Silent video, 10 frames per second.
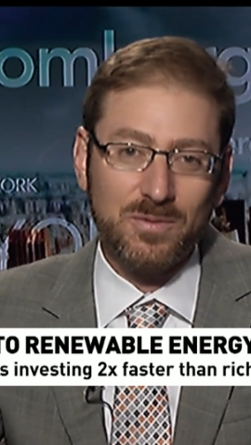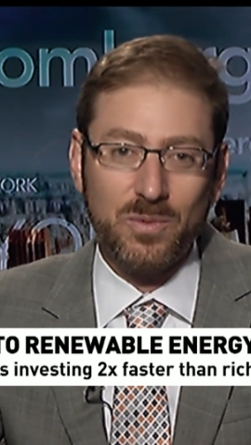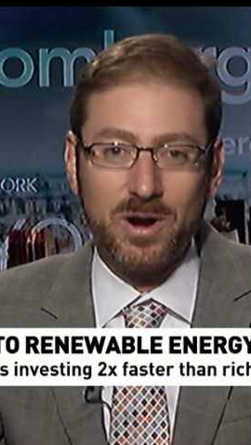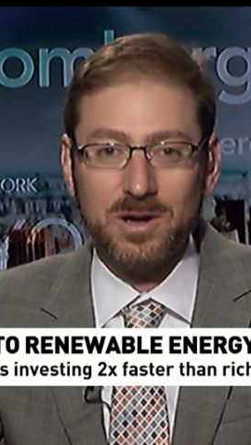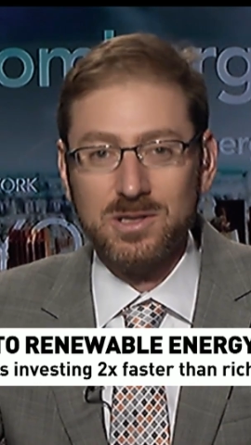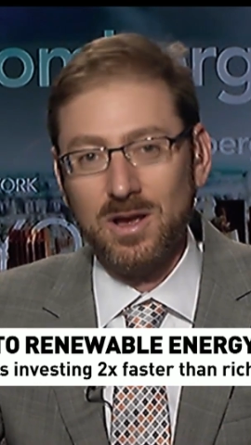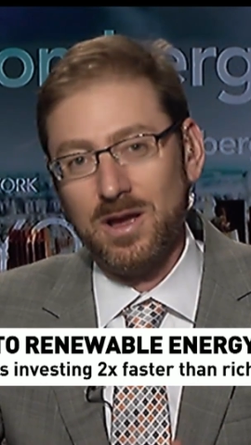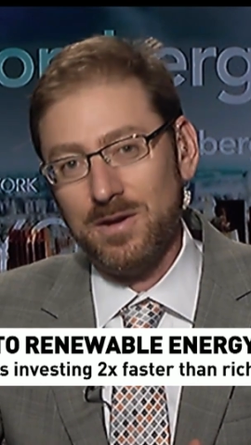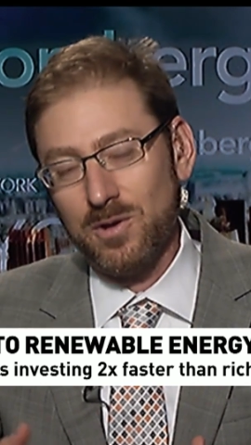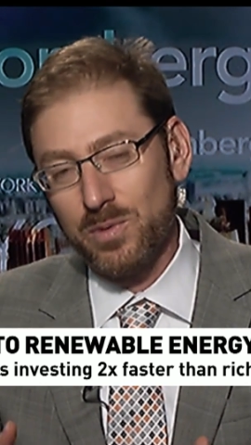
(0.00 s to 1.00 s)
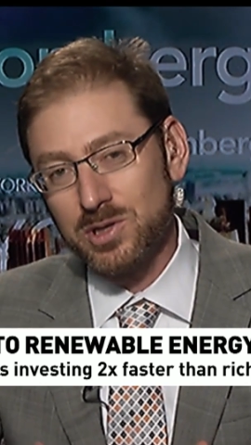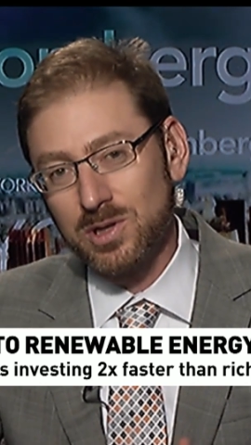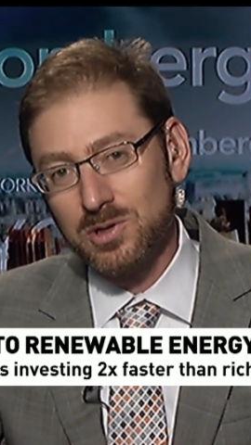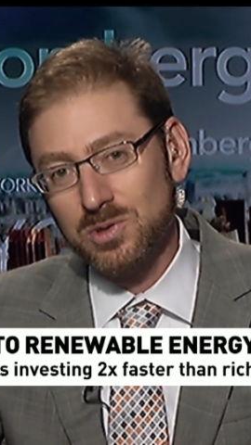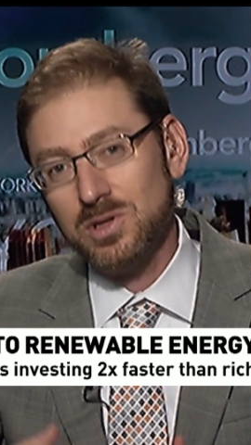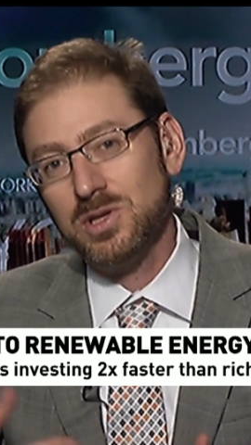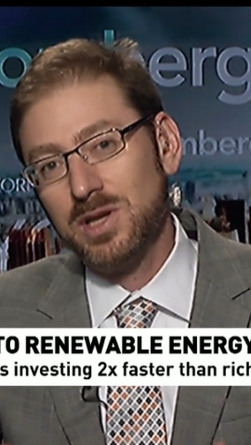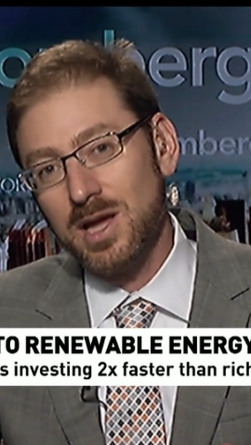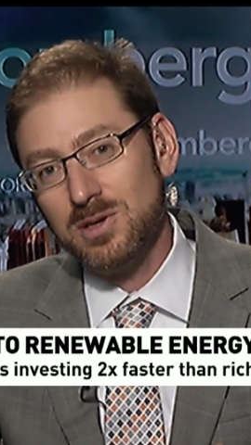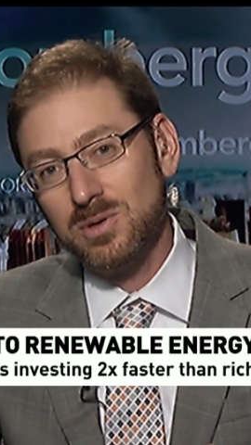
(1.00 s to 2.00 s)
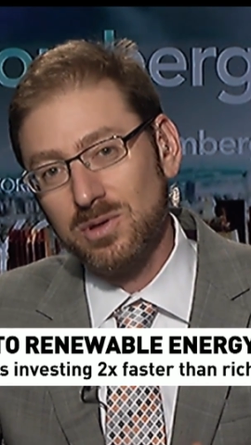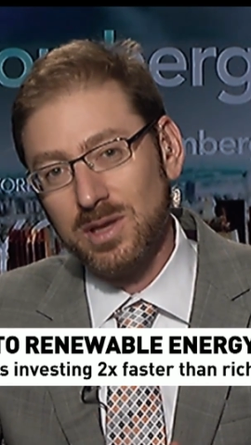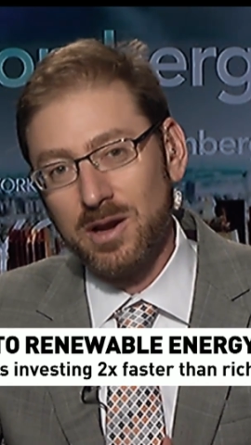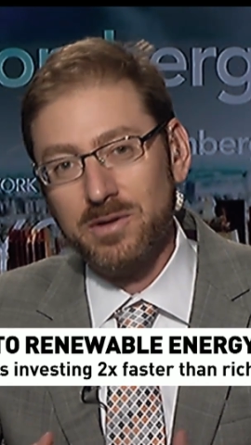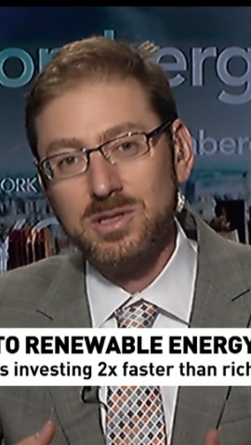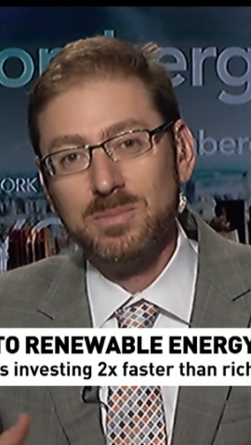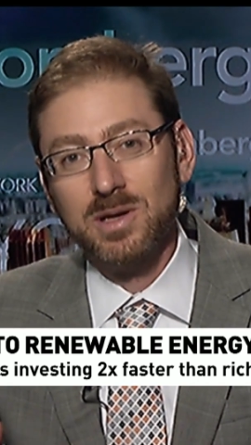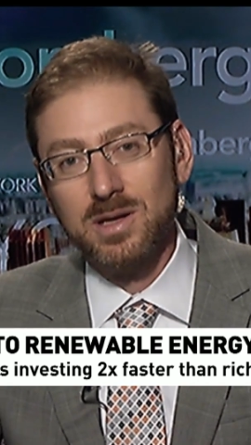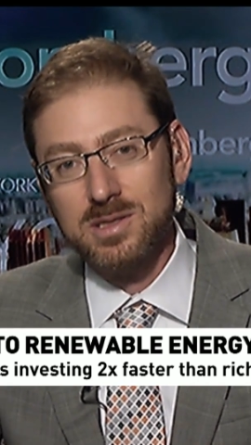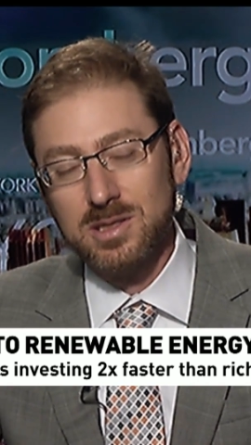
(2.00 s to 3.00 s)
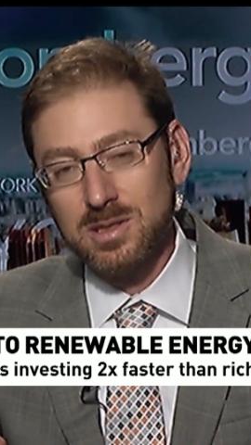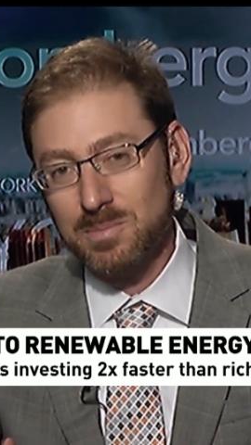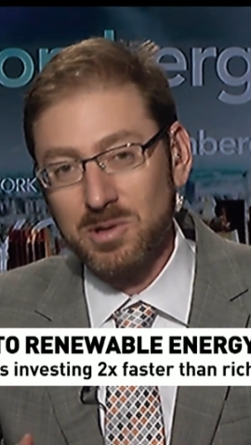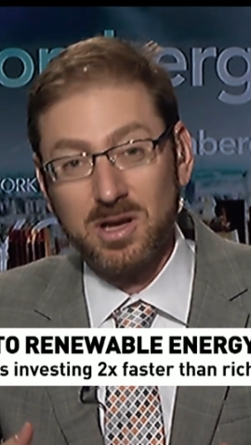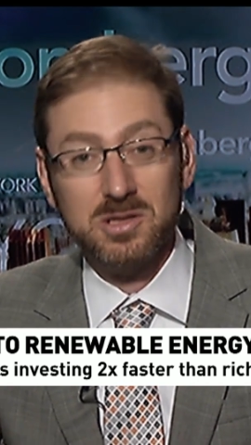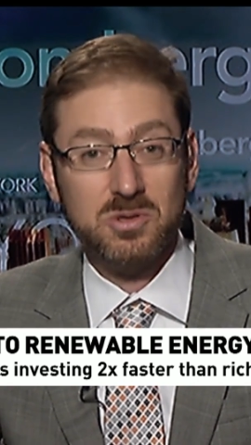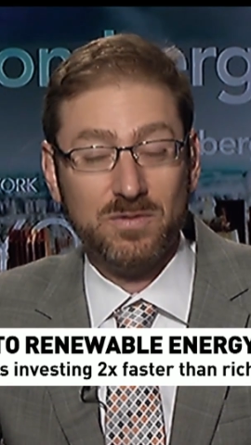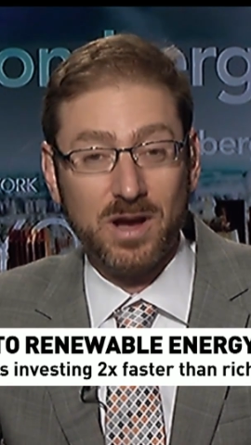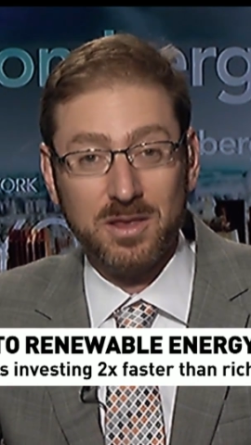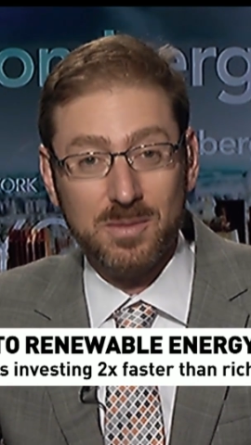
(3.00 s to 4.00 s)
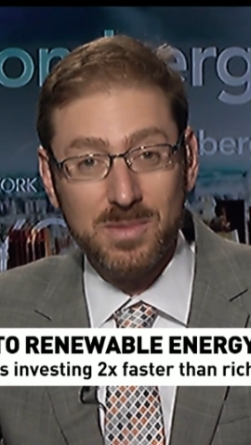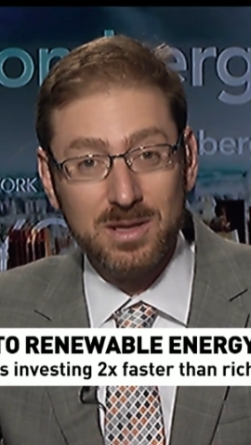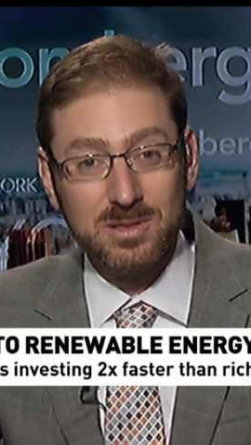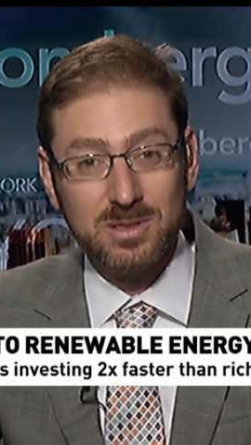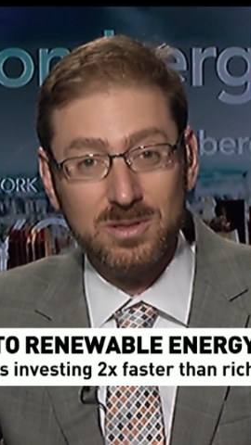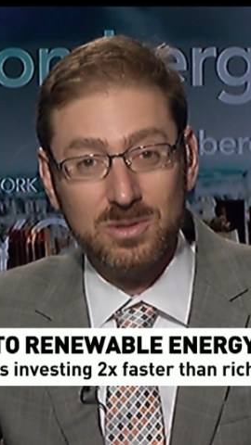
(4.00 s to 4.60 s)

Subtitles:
Whereas in your rich country, you can do clean energy because you've got the means to do